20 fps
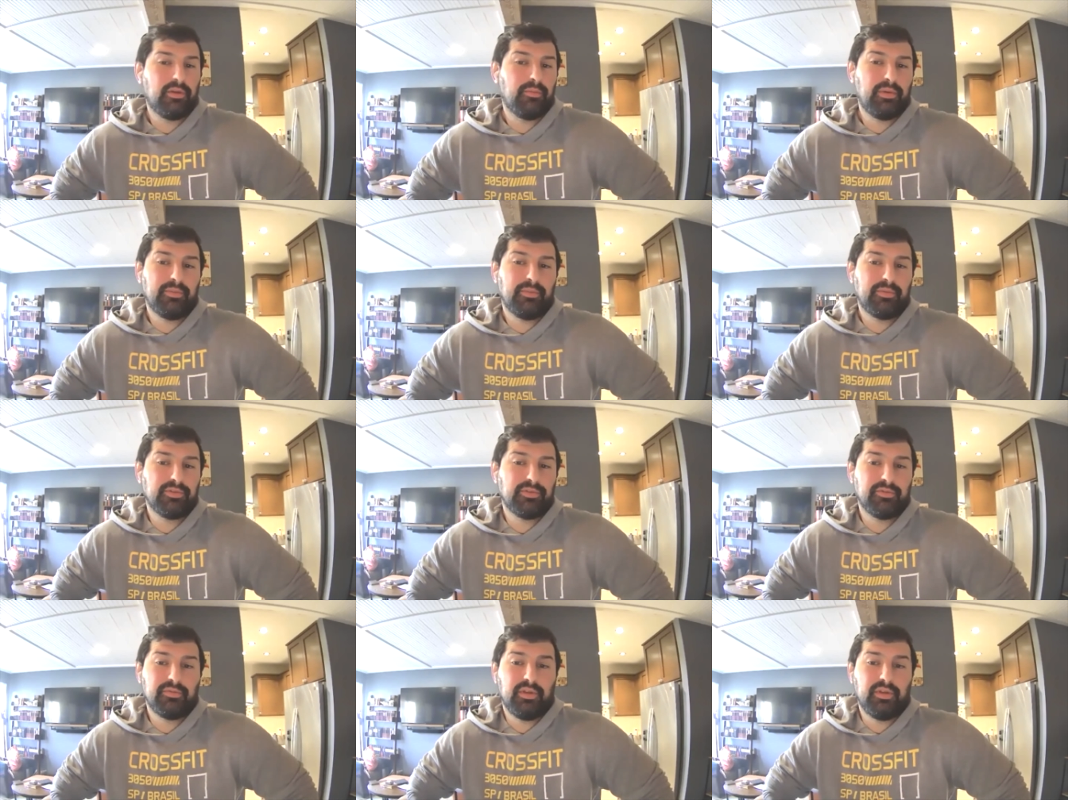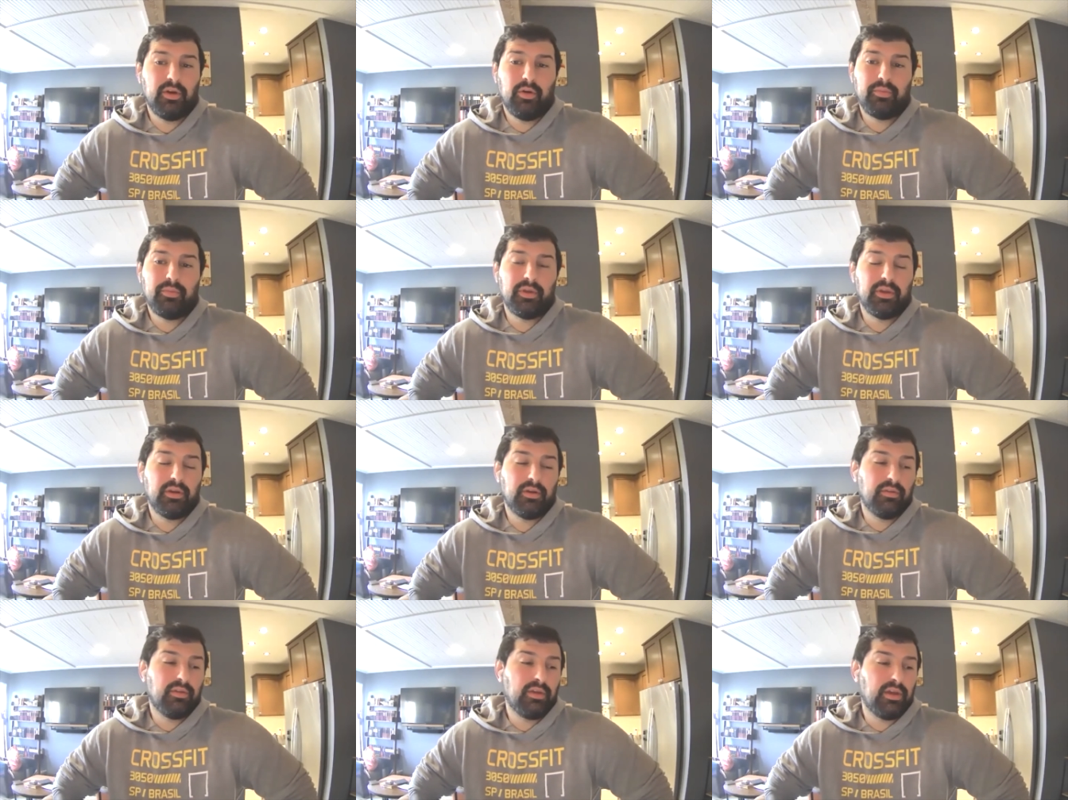people doing the open,
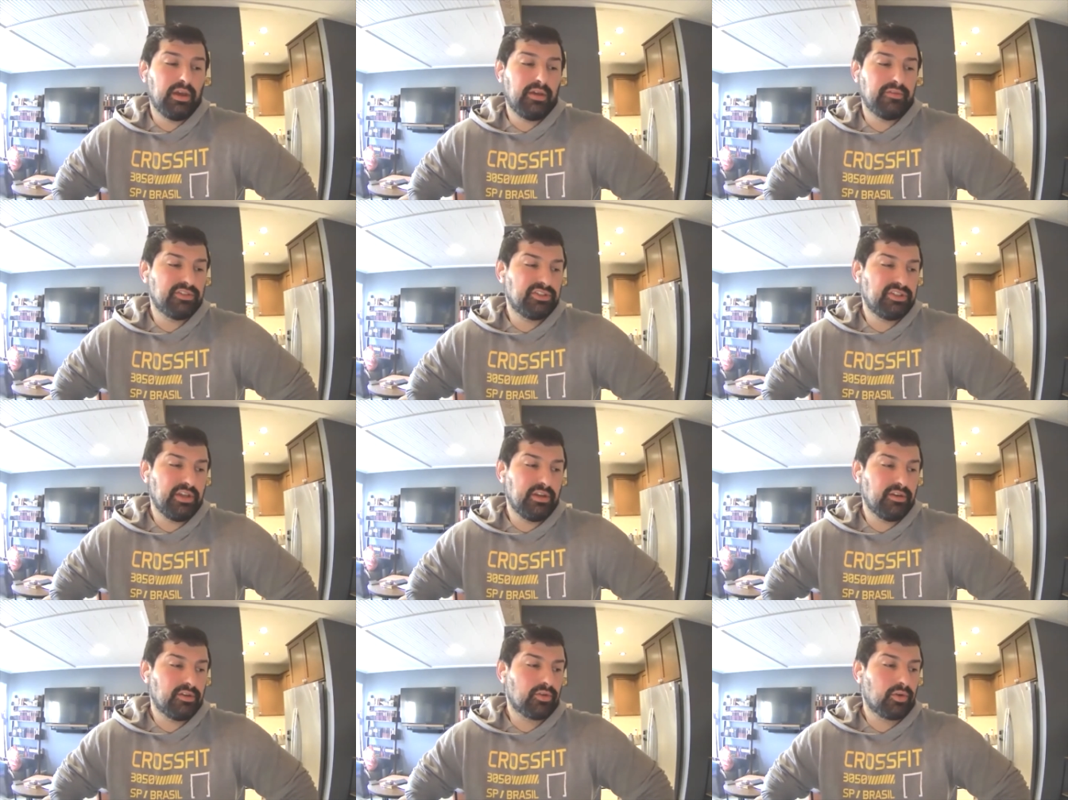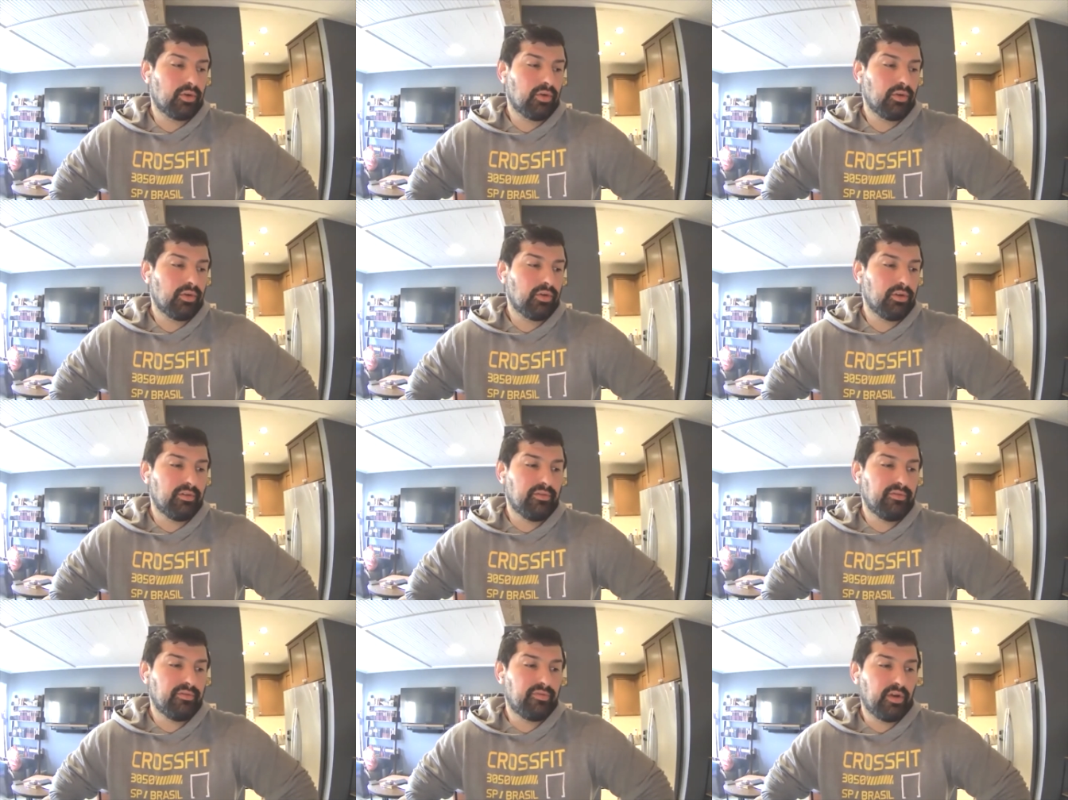and they have a stated goal
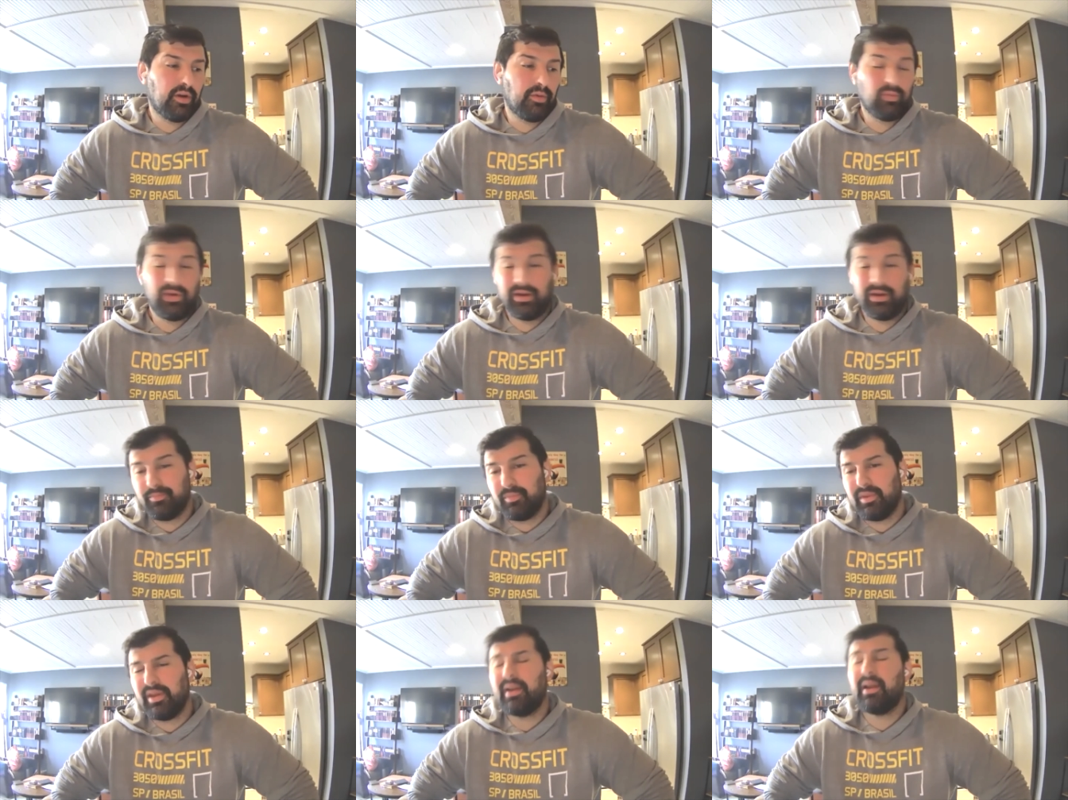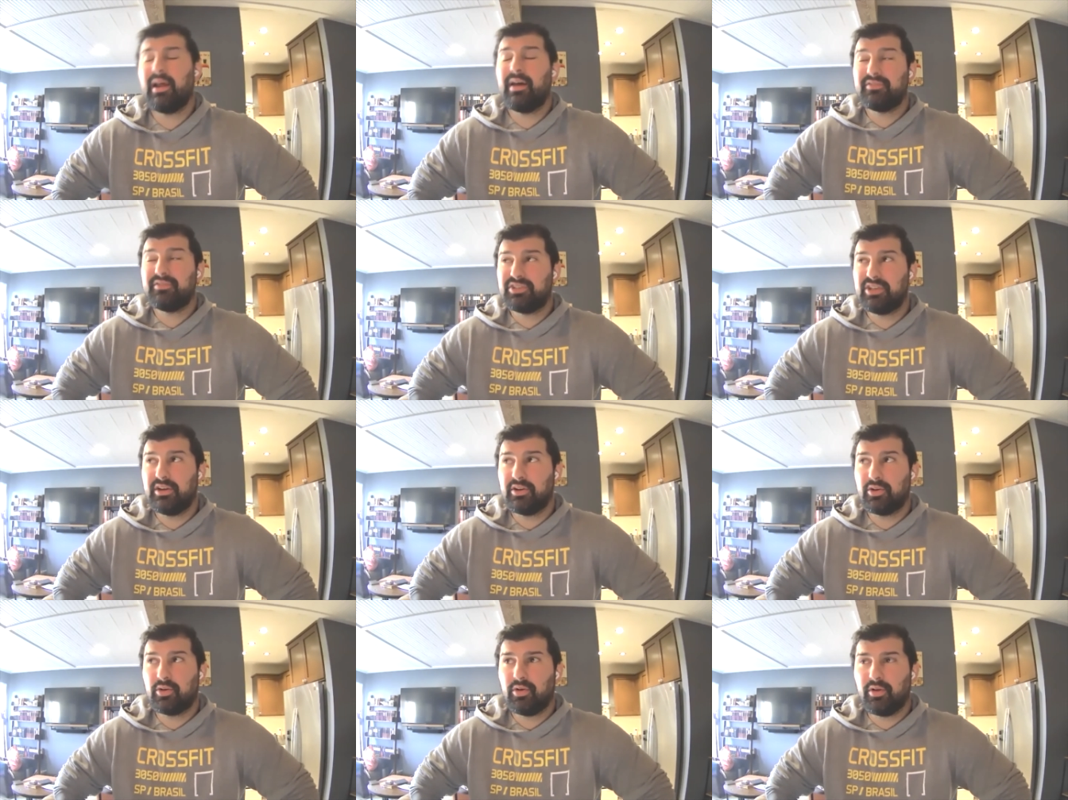of, they don't have a
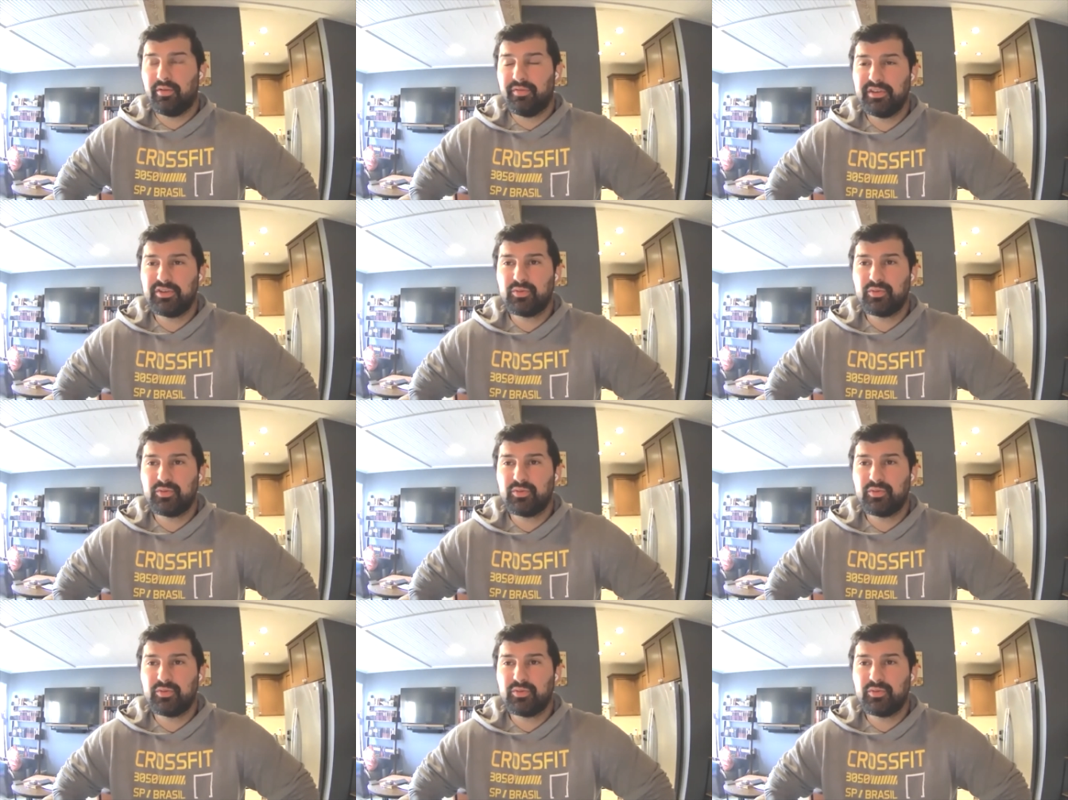stated goal in this